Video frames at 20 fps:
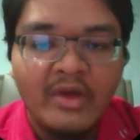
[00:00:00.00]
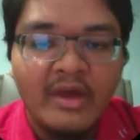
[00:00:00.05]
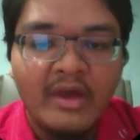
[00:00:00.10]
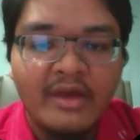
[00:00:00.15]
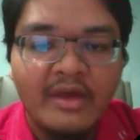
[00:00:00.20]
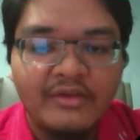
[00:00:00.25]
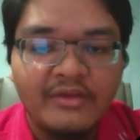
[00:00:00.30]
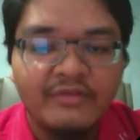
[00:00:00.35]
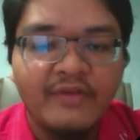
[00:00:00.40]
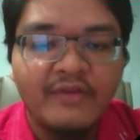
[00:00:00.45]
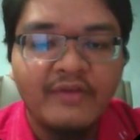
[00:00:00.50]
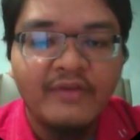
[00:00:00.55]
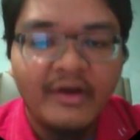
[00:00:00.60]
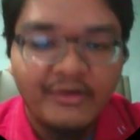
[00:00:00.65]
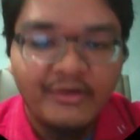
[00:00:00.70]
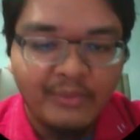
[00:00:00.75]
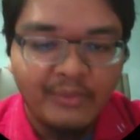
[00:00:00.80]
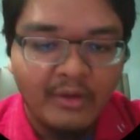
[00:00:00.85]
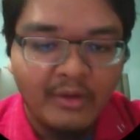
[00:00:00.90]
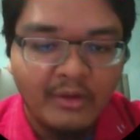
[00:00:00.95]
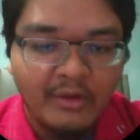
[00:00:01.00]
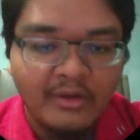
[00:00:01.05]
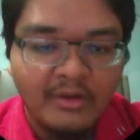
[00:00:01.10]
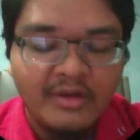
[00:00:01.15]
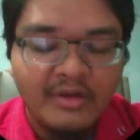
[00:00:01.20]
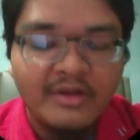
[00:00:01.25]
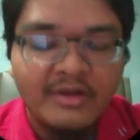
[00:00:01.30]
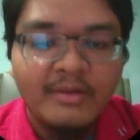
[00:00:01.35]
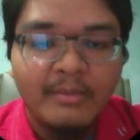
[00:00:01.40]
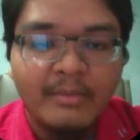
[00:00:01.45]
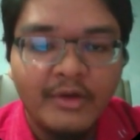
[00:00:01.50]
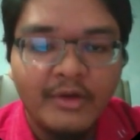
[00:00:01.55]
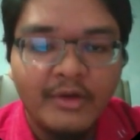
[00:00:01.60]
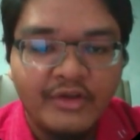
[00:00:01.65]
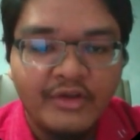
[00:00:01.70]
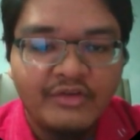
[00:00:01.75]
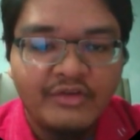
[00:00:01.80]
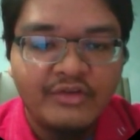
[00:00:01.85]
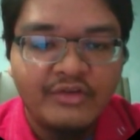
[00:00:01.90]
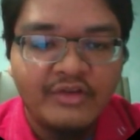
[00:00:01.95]
and the firewall
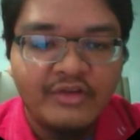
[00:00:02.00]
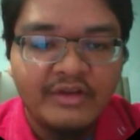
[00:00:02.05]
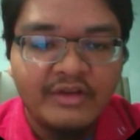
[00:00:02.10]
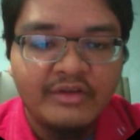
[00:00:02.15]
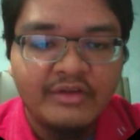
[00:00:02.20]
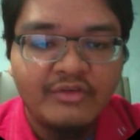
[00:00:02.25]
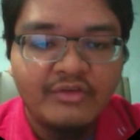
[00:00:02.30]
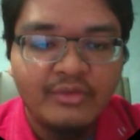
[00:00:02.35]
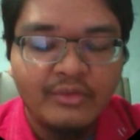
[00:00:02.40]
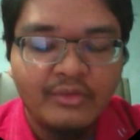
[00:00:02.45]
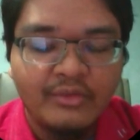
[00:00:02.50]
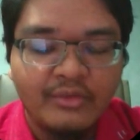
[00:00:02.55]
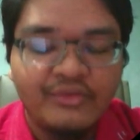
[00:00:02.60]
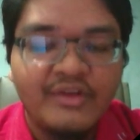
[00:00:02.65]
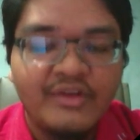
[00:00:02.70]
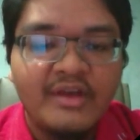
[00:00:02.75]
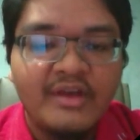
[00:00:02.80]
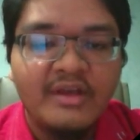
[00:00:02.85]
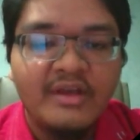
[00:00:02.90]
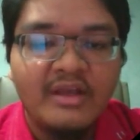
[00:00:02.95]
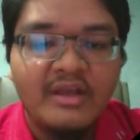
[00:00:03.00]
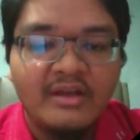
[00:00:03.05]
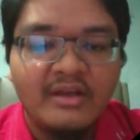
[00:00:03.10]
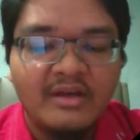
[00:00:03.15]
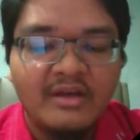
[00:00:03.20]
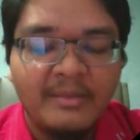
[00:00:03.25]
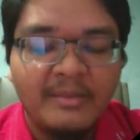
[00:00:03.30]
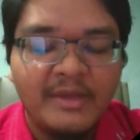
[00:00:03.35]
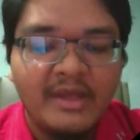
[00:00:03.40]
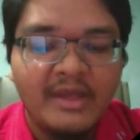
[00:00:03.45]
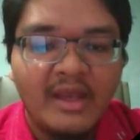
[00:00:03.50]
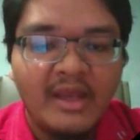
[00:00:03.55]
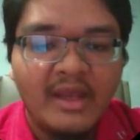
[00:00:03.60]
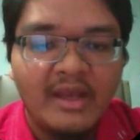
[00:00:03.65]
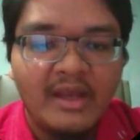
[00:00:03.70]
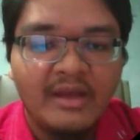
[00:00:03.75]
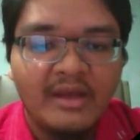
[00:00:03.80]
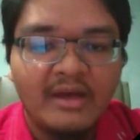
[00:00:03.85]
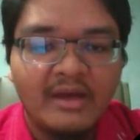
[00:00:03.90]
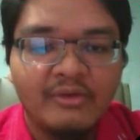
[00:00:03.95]
monitors and controls incoming
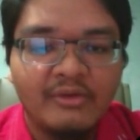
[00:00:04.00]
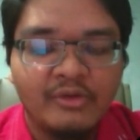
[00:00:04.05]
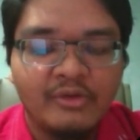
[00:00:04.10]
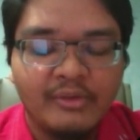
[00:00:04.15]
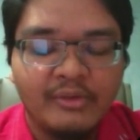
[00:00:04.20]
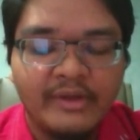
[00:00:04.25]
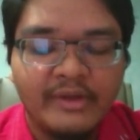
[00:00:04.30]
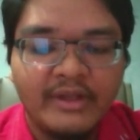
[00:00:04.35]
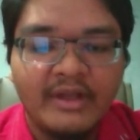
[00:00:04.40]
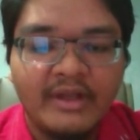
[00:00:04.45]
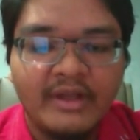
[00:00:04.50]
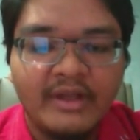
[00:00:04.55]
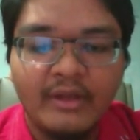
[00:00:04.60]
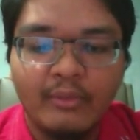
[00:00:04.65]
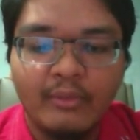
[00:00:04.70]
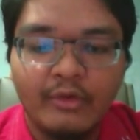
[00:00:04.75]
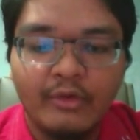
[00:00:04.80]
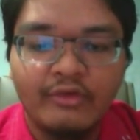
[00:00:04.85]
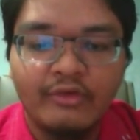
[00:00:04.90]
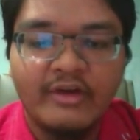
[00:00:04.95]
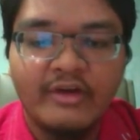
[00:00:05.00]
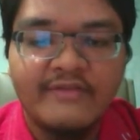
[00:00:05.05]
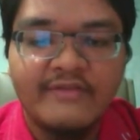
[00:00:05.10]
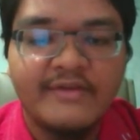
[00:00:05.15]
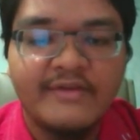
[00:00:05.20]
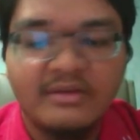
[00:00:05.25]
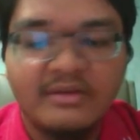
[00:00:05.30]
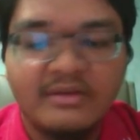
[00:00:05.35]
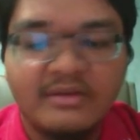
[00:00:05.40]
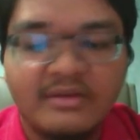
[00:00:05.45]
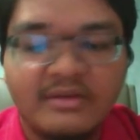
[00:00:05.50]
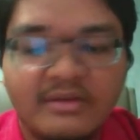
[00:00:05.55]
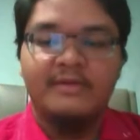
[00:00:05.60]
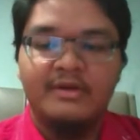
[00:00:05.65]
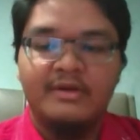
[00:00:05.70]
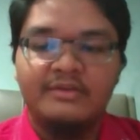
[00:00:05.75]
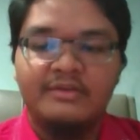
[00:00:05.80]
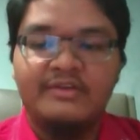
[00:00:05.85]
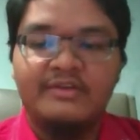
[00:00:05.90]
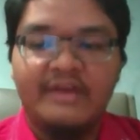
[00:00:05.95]
and outgoing network traffic.
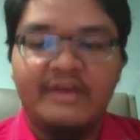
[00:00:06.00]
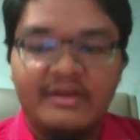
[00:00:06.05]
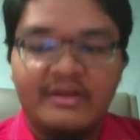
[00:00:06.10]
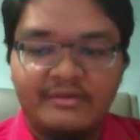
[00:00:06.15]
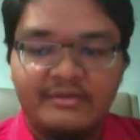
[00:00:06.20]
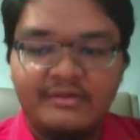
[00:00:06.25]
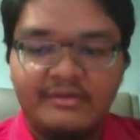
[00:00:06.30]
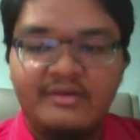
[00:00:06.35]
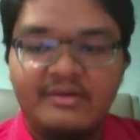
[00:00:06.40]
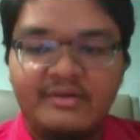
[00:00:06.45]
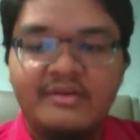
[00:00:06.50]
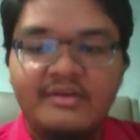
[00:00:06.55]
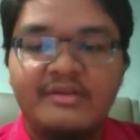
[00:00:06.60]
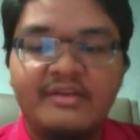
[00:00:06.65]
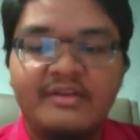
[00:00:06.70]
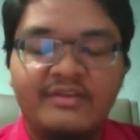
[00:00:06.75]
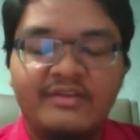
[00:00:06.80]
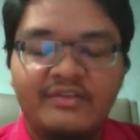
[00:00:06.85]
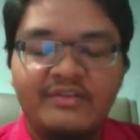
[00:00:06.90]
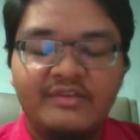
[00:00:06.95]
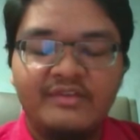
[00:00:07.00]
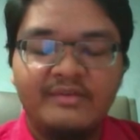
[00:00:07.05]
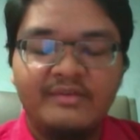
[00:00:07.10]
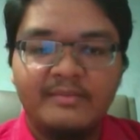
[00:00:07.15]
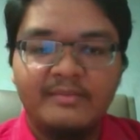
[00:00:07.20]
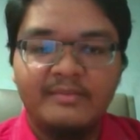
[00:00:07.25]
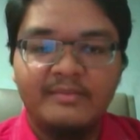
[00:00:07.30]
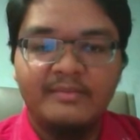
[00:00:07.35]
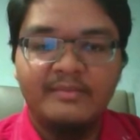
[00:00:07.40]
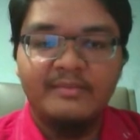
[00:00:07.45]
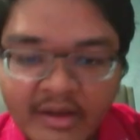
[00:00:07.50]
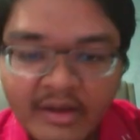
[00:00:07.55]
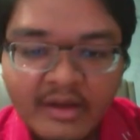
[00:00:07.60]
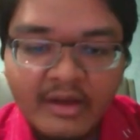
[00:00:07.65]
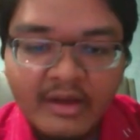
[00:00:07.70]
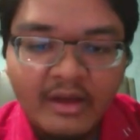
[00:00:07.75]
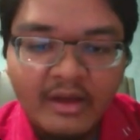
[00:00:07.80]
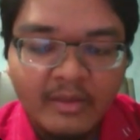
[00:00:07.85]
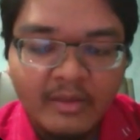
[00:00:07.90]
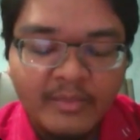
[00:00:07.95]
Together, these
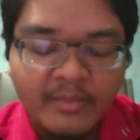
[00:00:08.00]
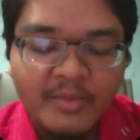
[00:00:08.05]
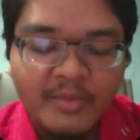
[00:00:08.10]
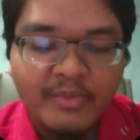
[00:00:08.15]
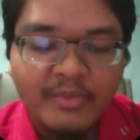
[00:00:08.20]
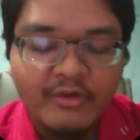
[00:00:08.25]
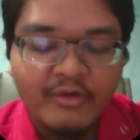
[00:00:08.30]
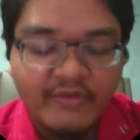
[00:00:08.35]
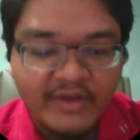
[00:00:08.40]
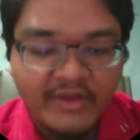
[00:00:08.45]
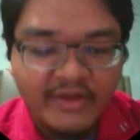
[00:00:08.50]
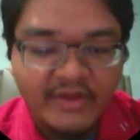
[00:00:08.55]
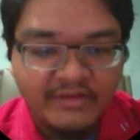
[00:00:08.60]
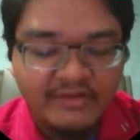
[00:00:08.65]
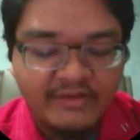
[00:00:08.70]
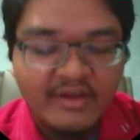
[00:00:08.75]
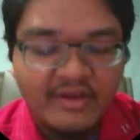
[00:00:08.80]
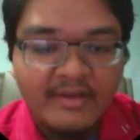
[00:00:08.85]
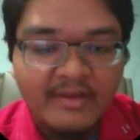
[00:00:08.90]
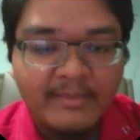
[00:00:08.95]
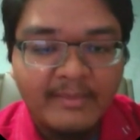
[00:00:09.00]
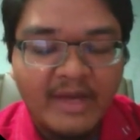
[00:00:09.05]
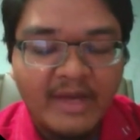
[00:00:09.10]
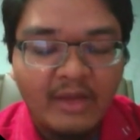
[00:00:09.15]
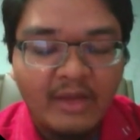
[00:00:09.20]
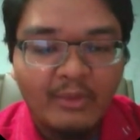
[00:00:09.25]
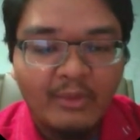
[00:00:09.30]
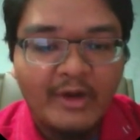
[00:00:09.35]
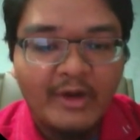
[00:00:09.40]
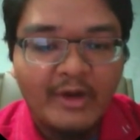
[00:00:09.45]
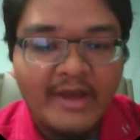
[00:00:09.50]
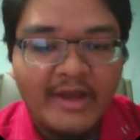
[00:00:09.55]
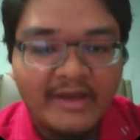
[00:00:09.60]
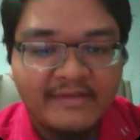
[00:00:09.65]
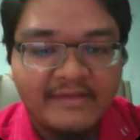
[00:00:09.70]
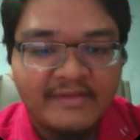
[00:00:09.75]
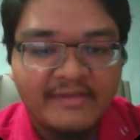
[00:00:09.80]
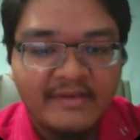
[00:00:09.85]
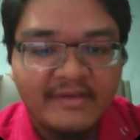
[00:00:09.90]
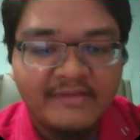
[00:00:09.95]
help prevent malware
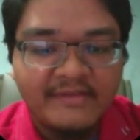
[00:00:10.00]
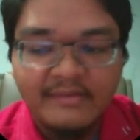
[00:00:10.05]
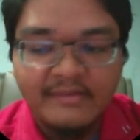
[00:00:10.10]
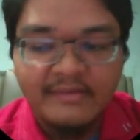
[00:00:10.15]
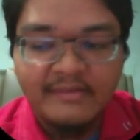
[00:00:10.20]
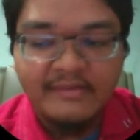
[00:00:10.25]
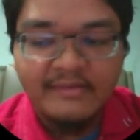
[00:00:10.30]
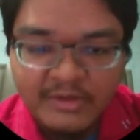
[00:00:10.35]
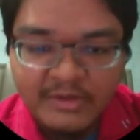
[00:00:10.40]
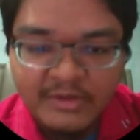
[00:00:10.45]
access